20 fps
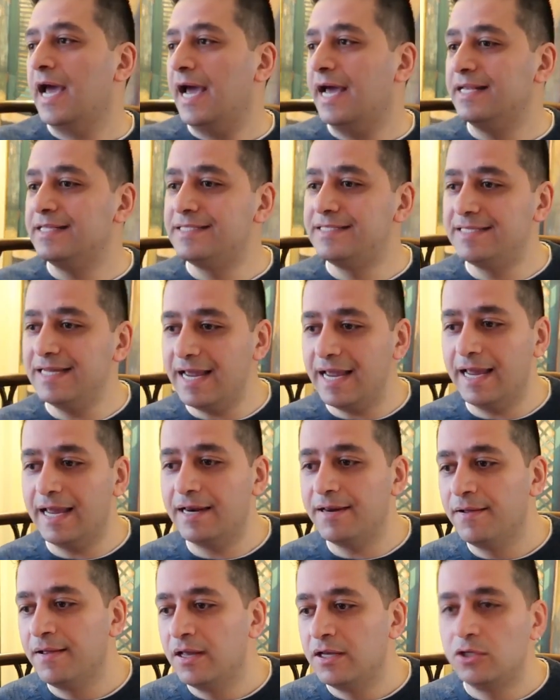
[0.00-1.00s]
And
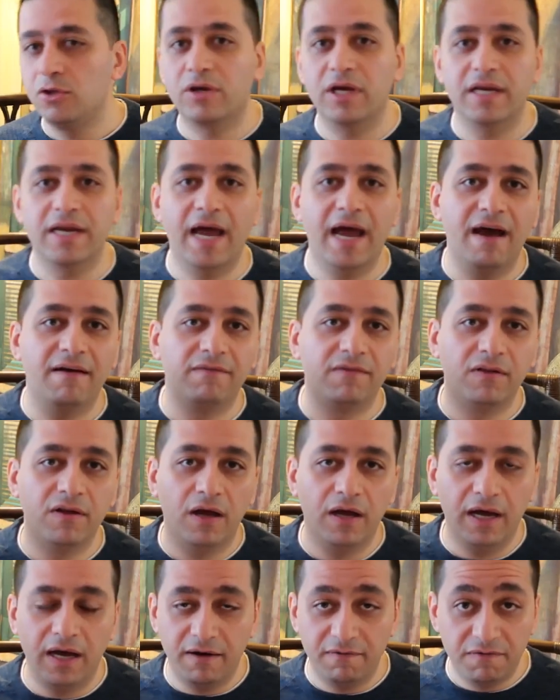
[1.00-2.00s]
then you can have
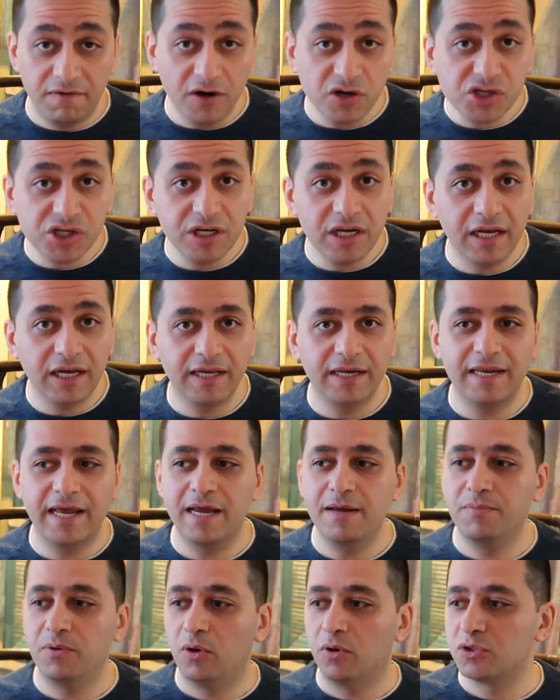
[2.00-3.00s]
versioning
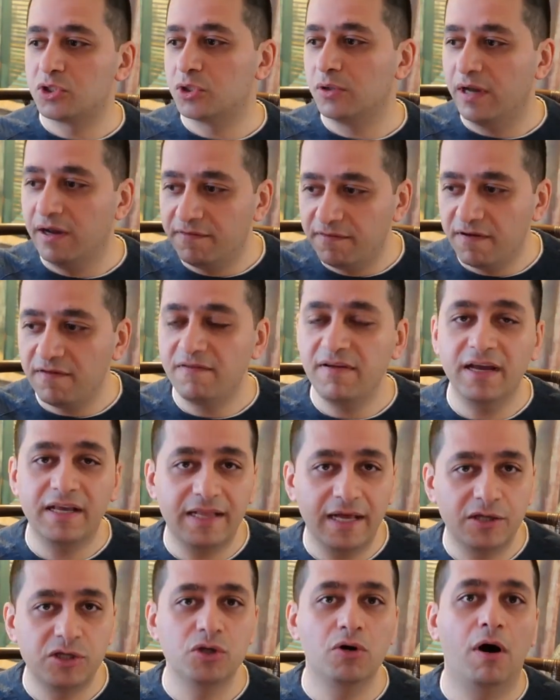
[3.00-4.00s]
enabled, so every
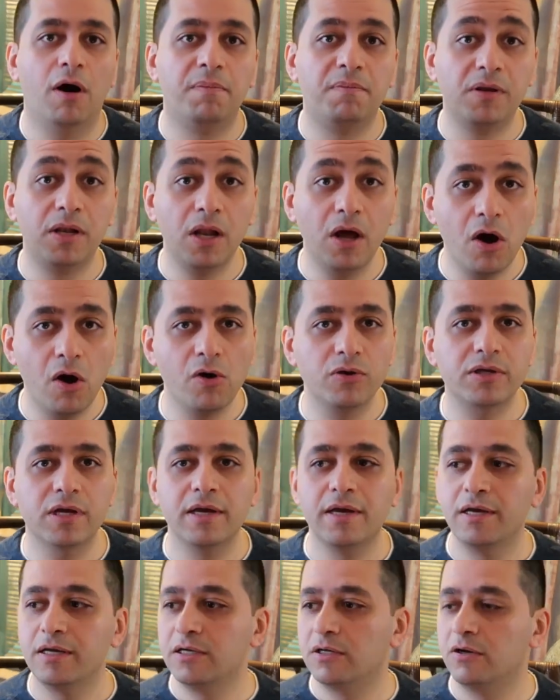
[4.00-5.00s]
week that you upload
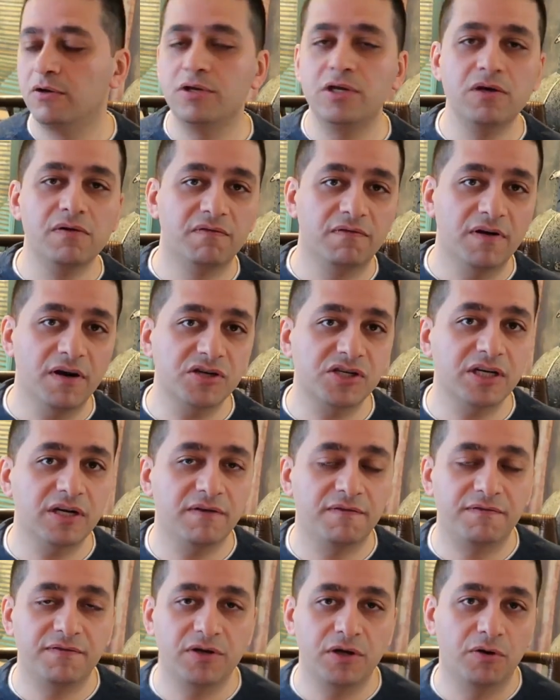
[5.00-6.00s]
new
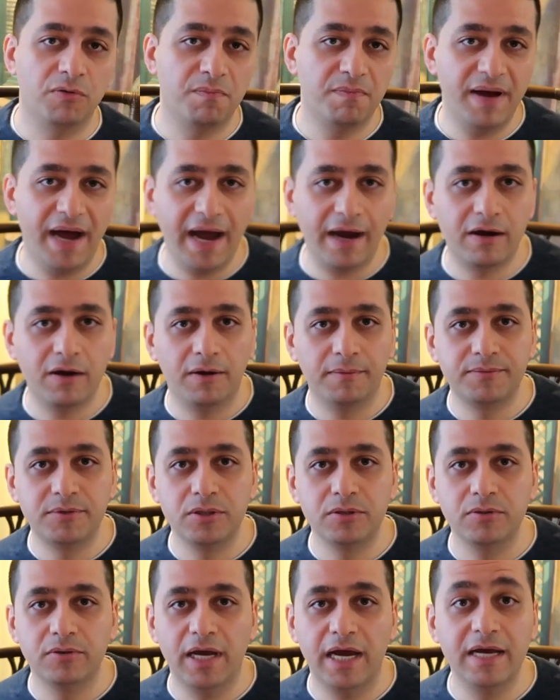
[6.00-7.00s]
version of your backup
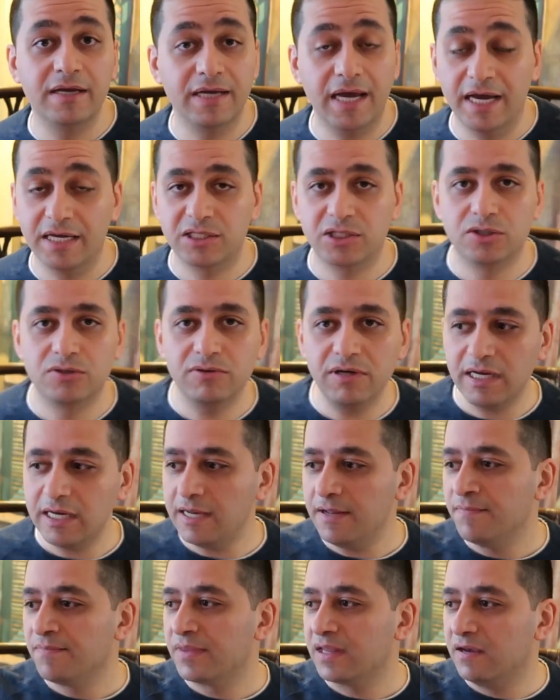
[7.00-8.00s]
to
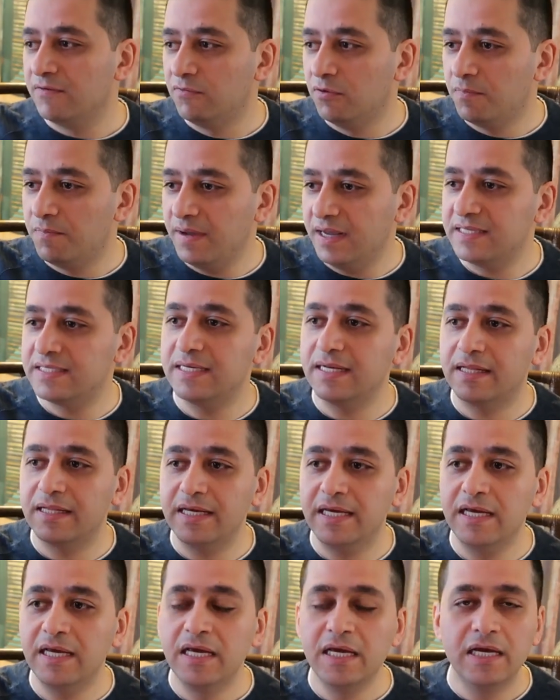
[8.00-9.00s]
S3, it will
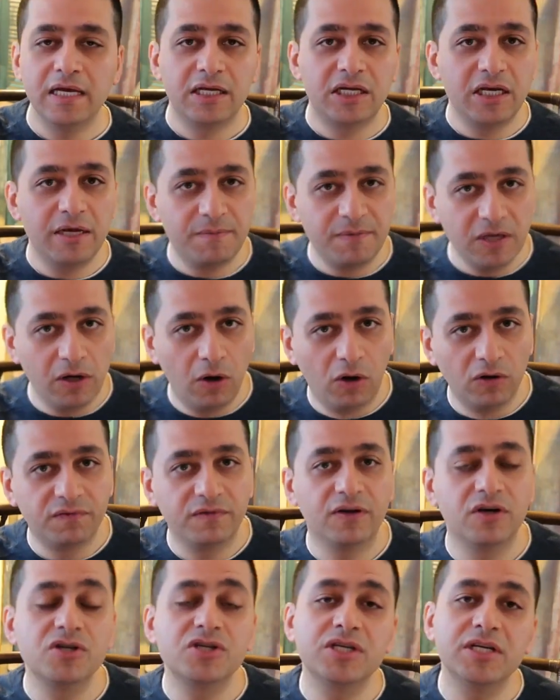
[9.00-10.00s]
basically keep the
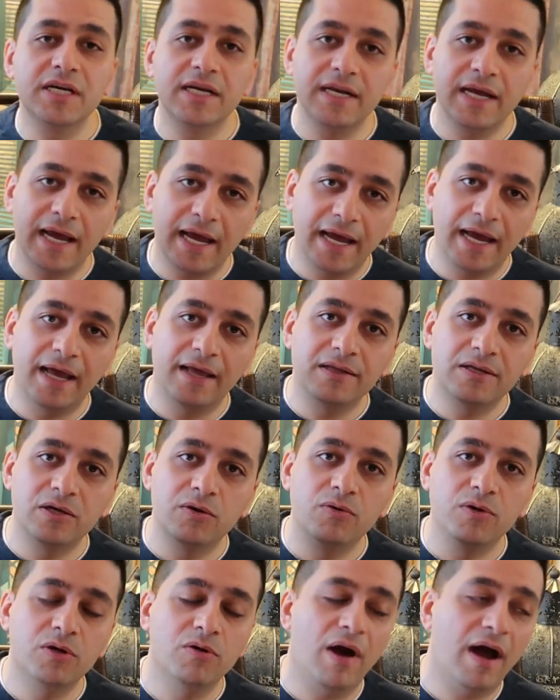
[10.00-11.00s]
old version, and
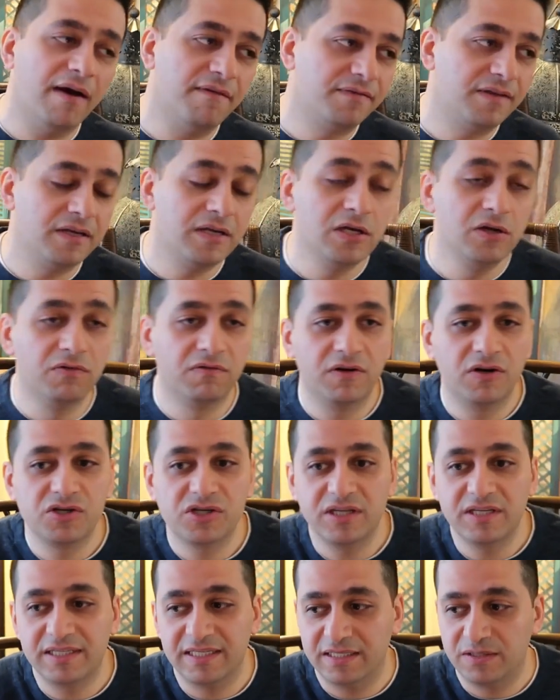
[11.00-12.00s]
you have the new
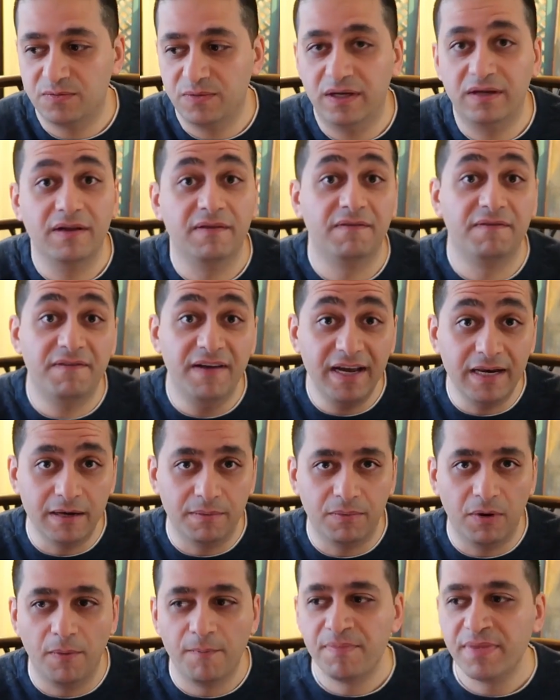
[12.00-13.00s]
versions as well
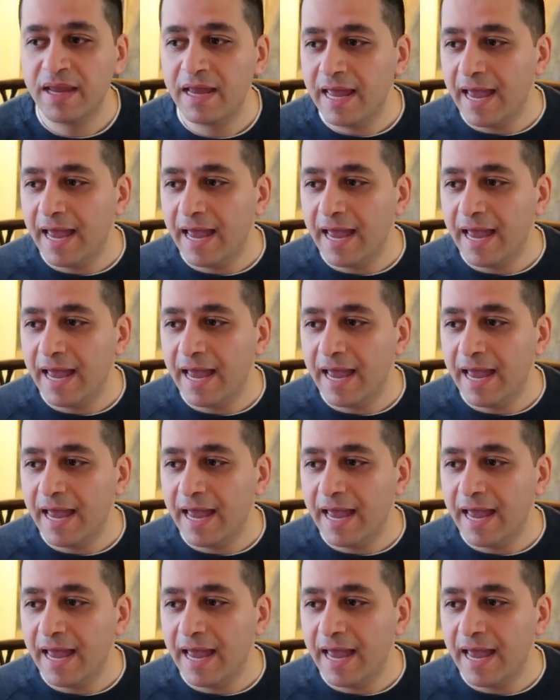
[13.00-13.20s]
available.